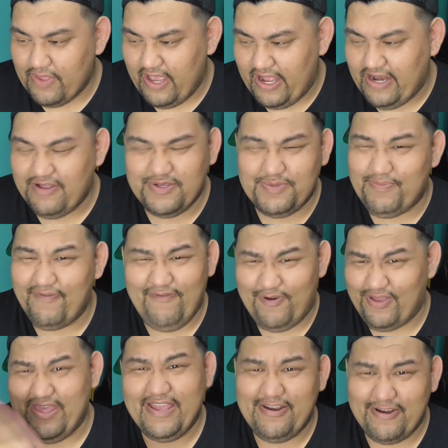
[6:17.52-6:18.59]
and it was
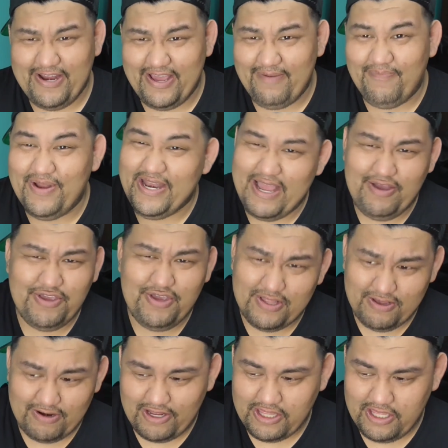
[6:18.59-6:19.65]
before the internet, but now you can
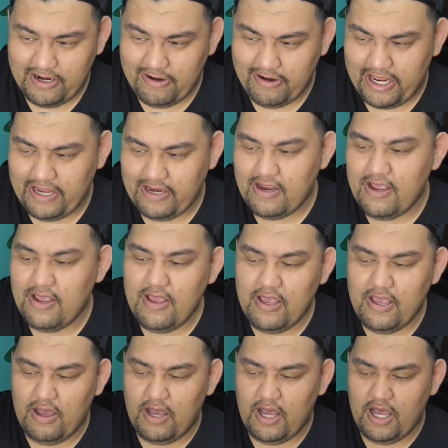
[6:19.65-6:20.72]
learn on the internet.
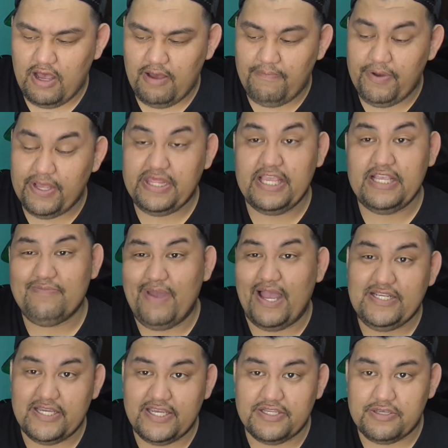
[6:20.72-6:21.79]
But these
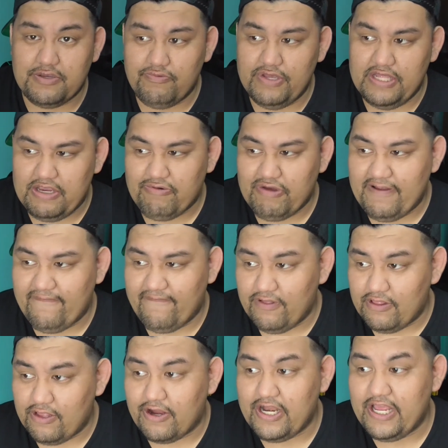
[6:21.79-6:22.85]
magic kits are really great for
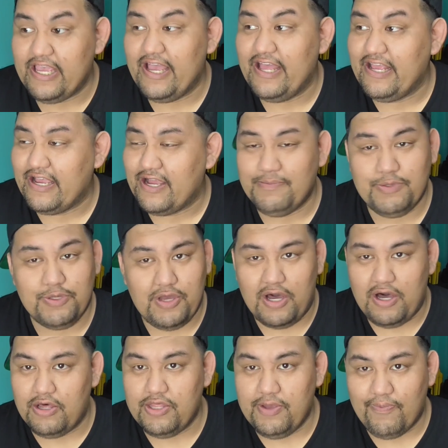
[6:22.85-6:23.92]
learning, and it comes with
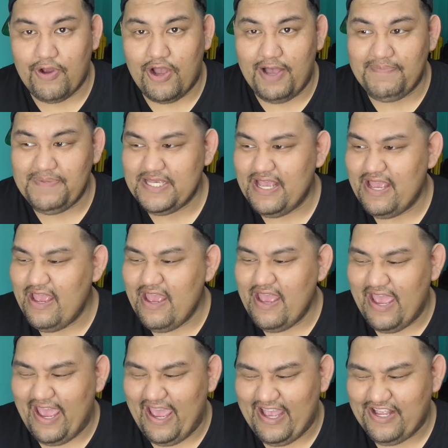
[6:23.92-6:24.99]
all the props,
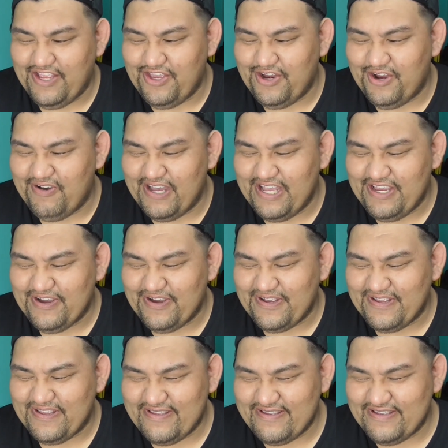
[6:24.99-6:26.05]
and you know what,
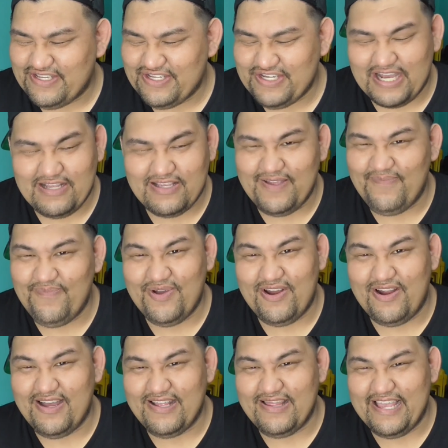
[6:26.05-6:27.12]
your child can put
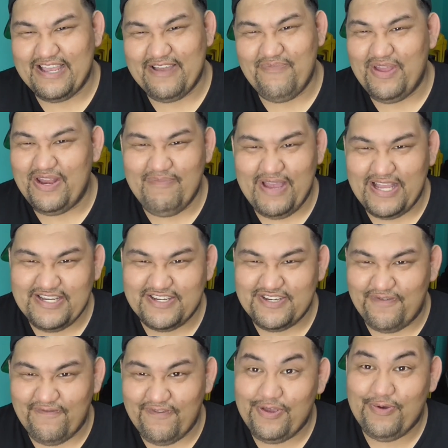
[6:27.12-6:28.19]
on like a mini magic
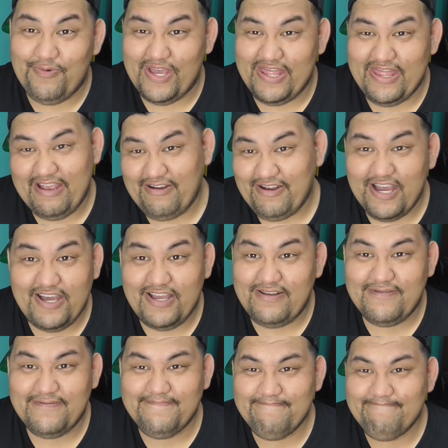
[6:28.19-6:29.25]
show for you when they're done.